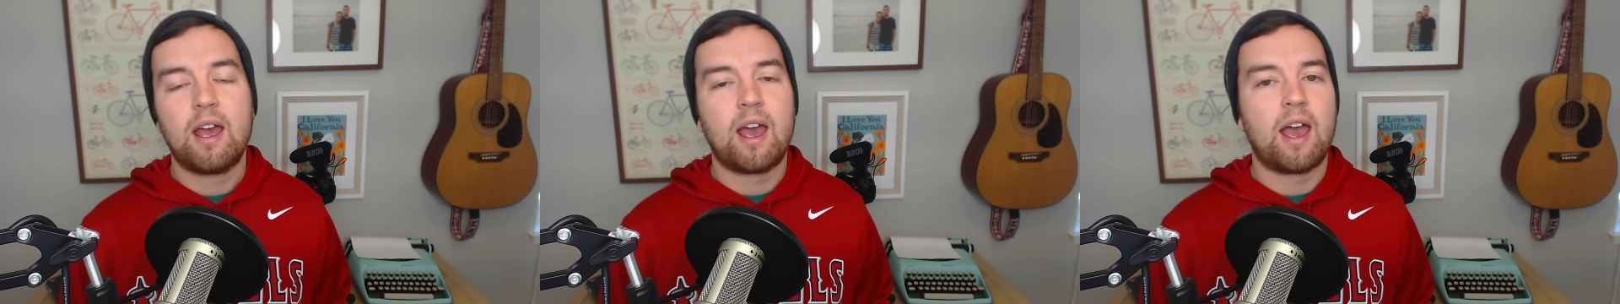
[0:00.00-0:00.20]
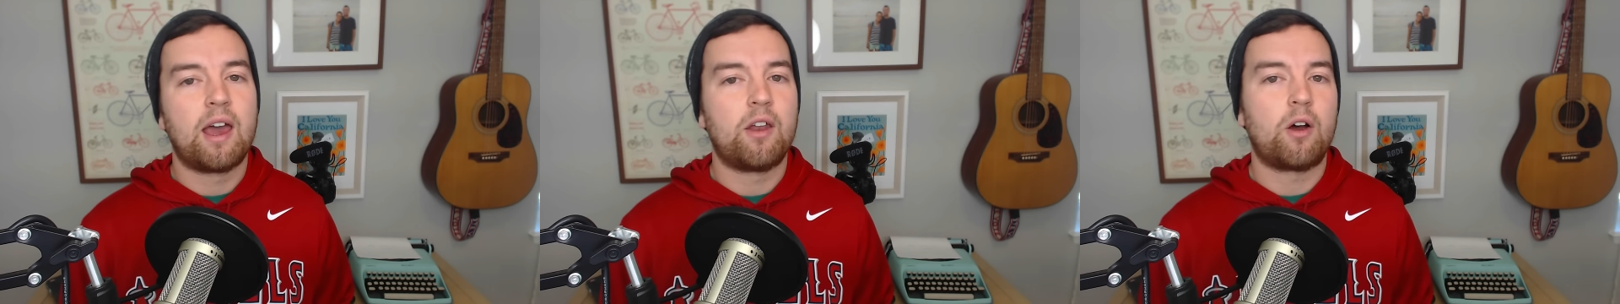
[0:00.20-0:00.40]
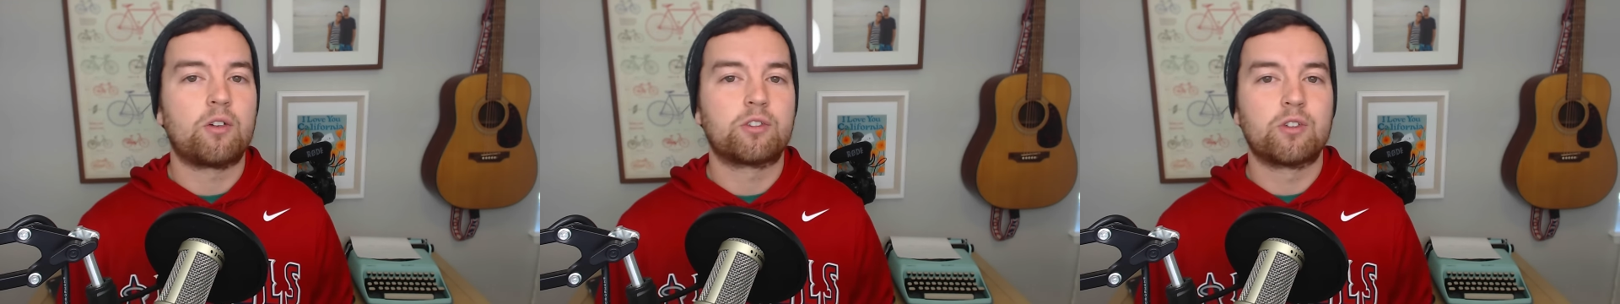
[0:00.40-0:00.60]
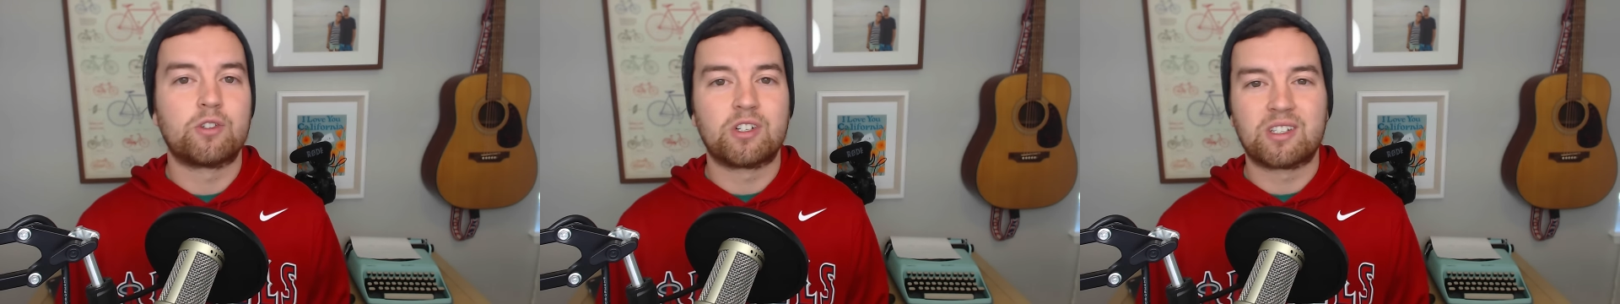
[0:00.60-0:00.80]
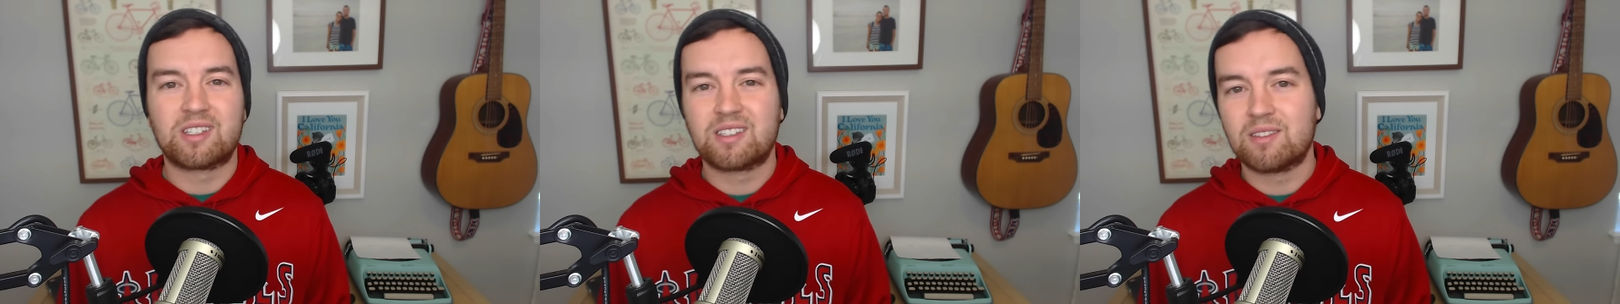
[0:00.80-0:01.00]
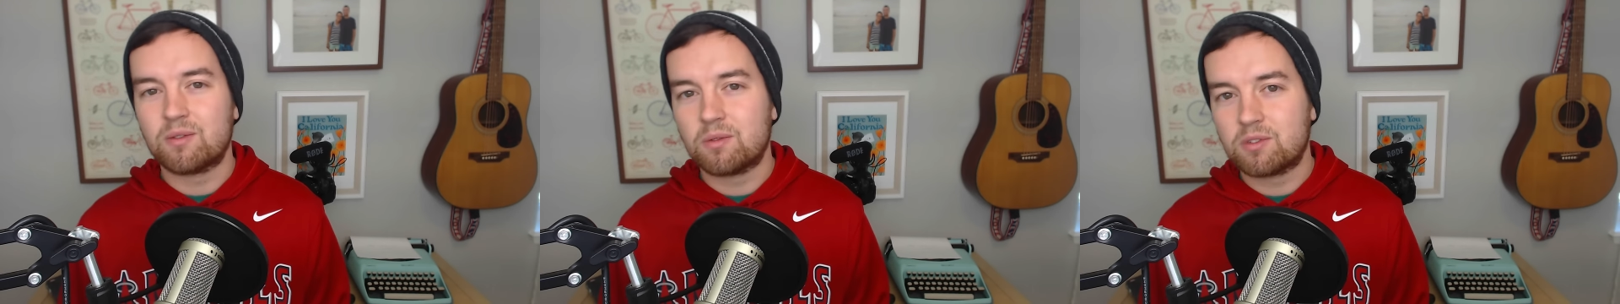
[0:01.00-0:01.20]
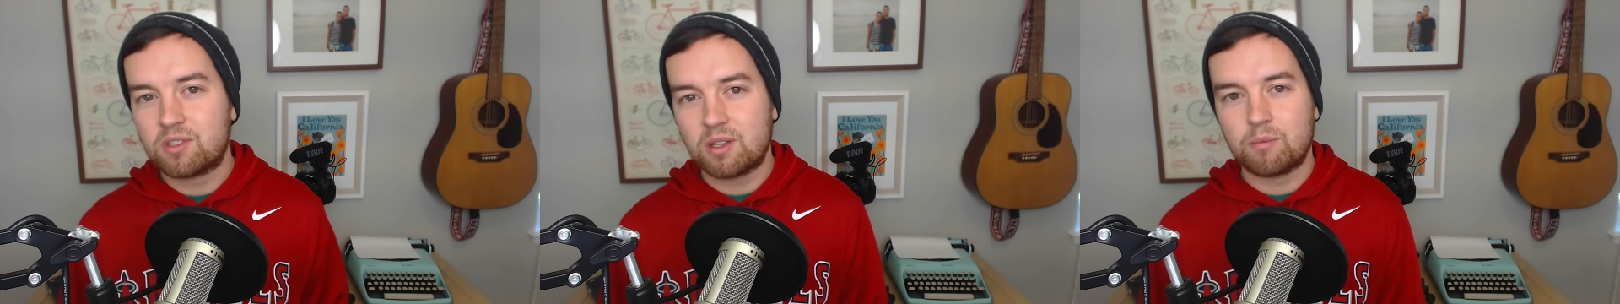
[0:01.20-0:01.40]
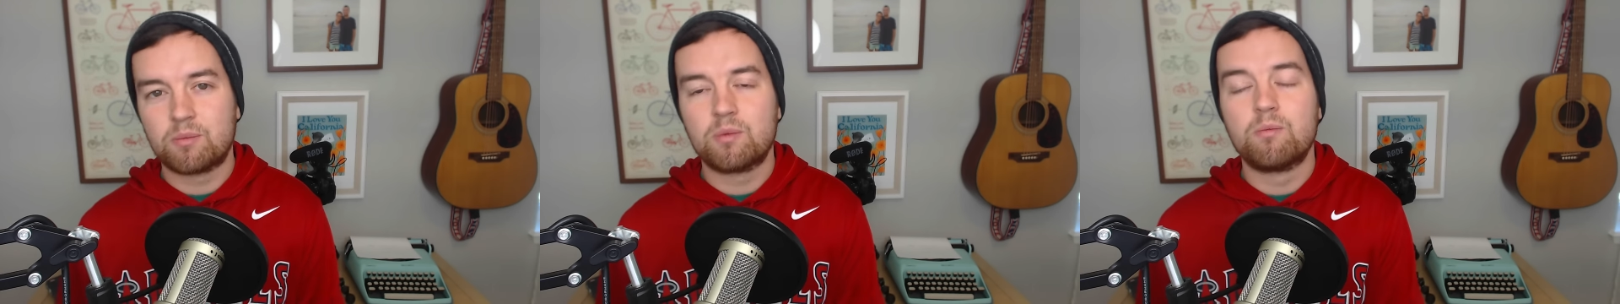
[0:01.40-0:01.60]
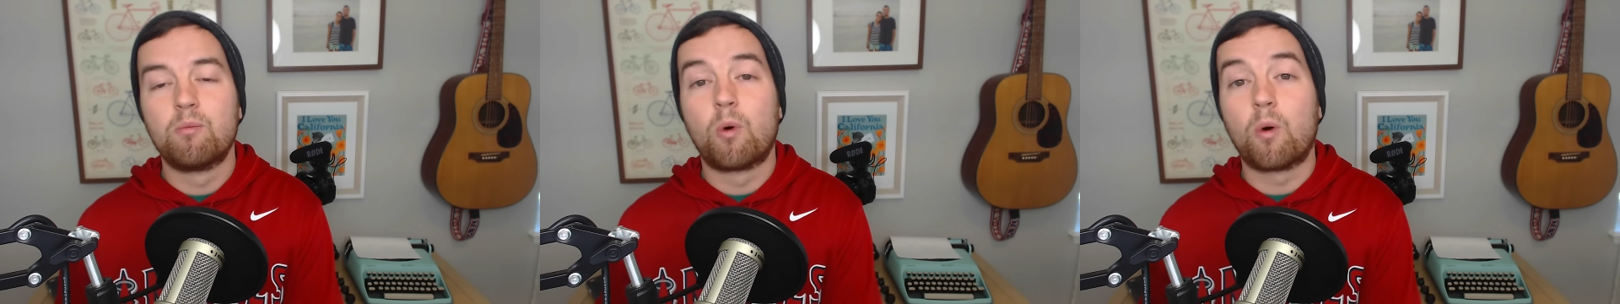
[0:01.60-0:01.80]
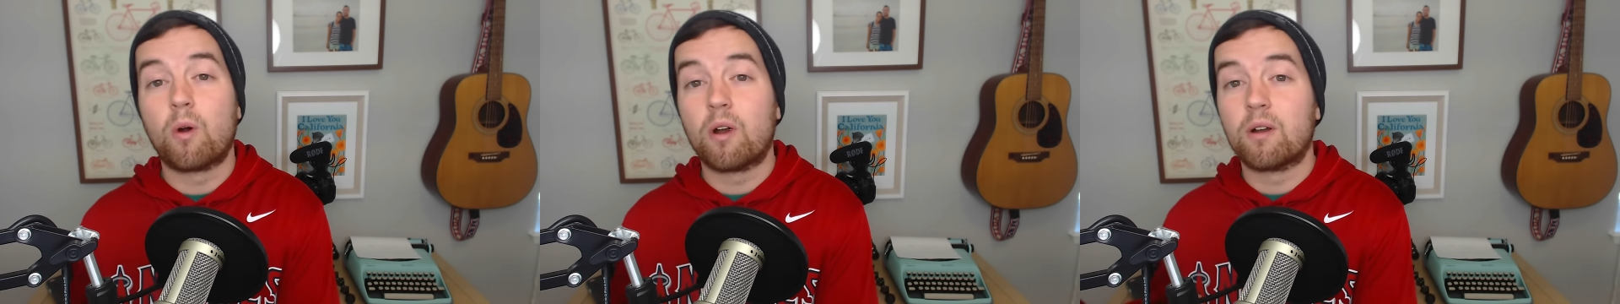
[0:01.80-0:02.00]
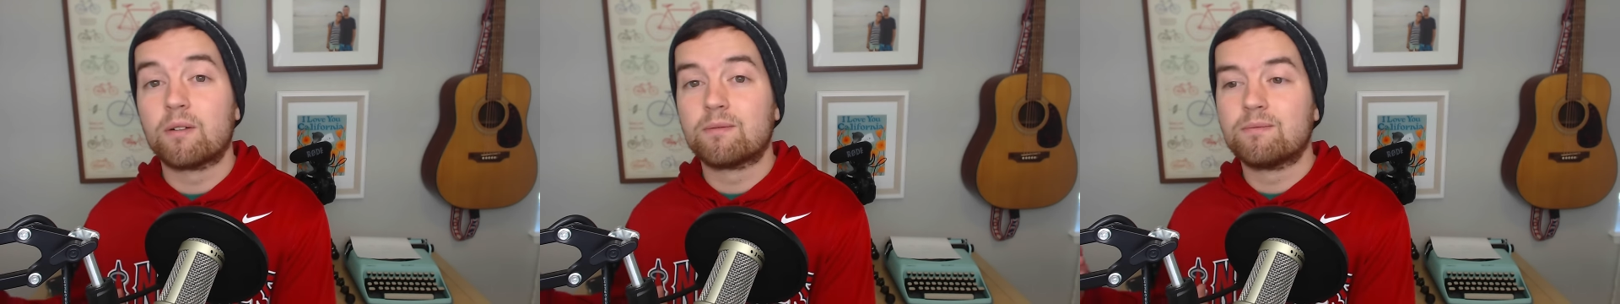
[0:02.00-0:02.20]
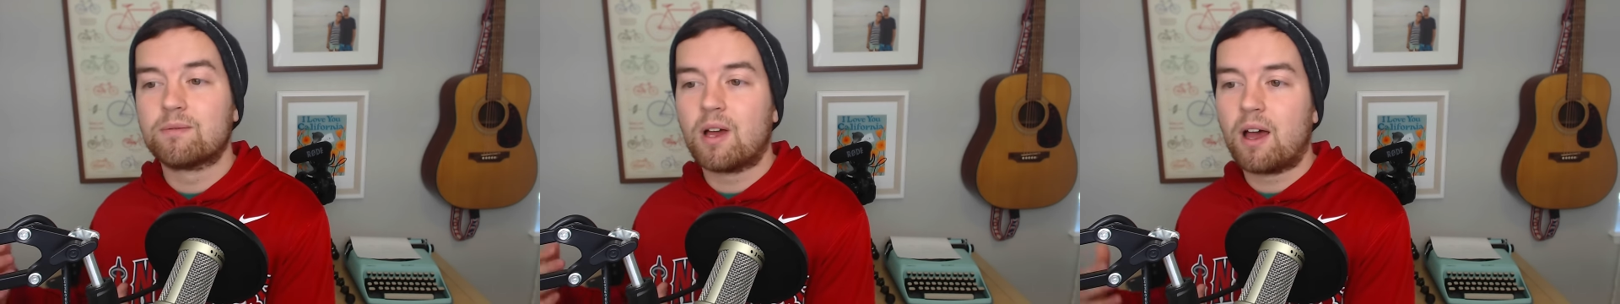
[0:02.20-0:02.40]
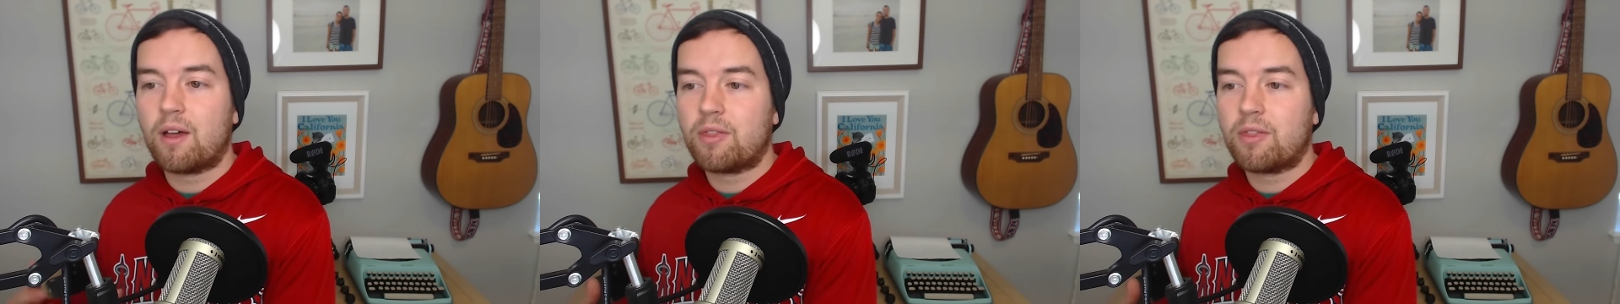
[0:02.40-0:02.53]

and also just some more uh,